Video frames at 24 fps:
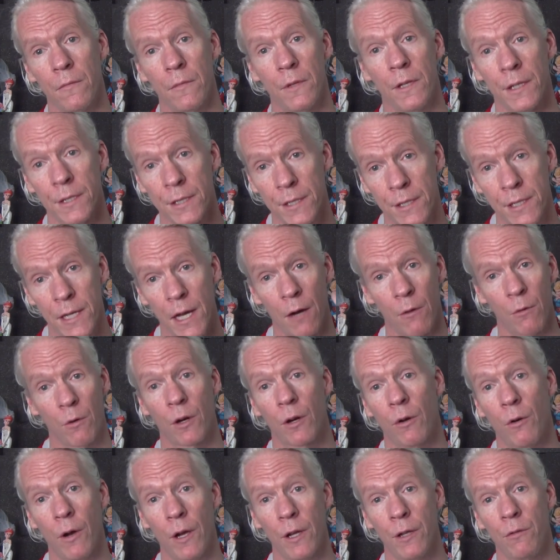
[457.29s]
This is how we're
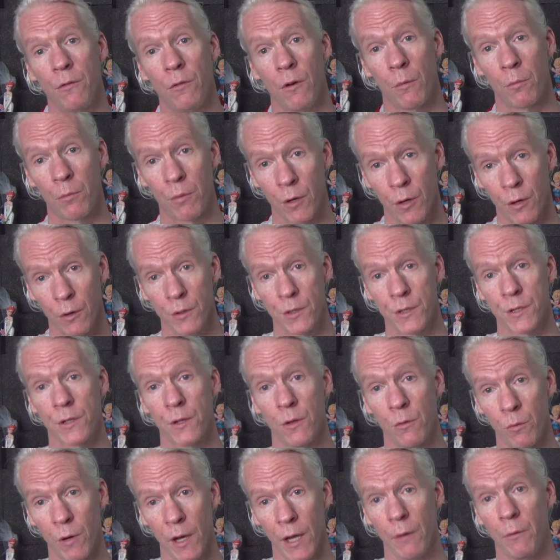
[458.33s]
going to approach
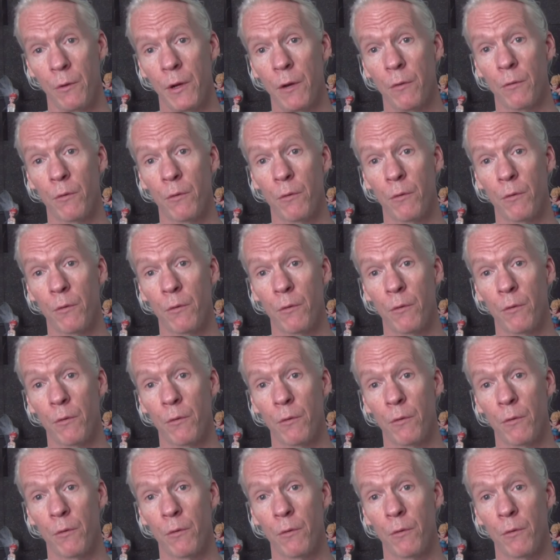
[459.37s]
the way we